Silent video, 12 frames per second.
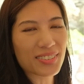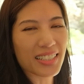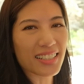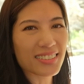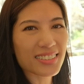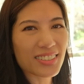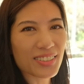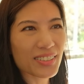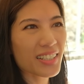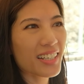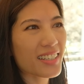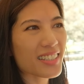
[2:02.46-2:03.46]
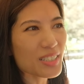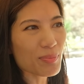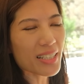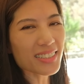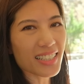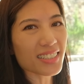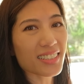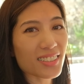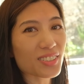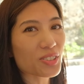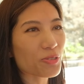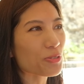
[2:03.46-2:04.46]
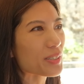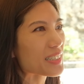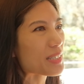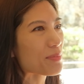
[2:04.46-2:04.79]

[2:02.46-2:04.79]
now, so this place actually looks really